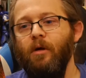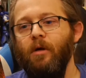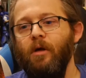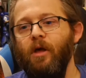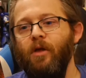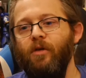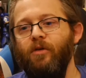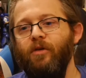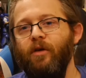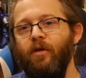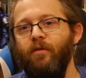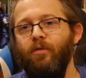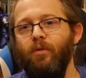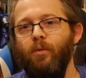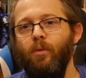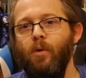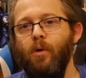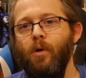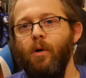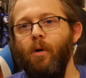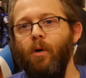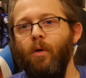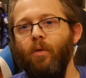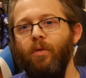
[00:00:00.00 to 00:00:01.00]
and save the
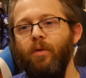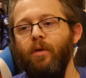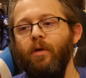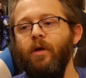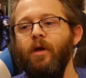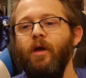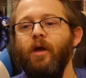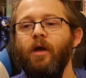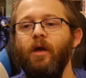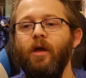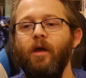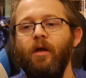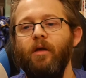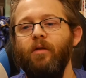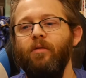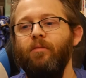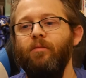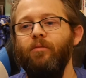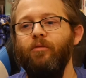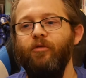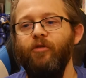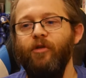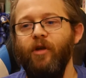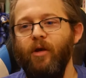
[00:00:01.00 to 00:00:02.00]
world
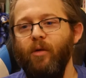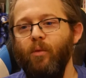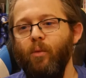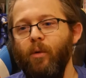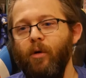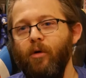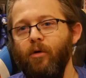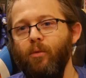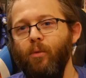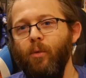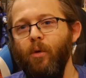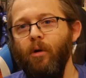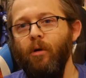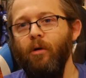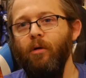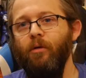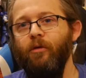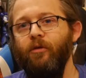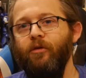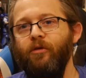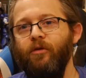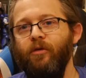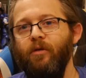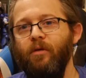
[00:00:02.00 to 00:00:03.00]
and say weird
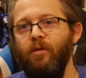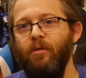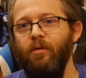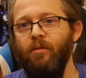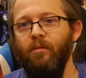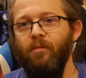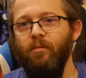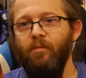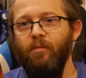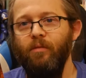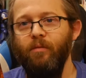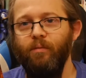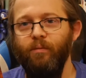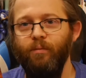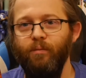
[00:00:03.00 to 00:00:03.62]
words and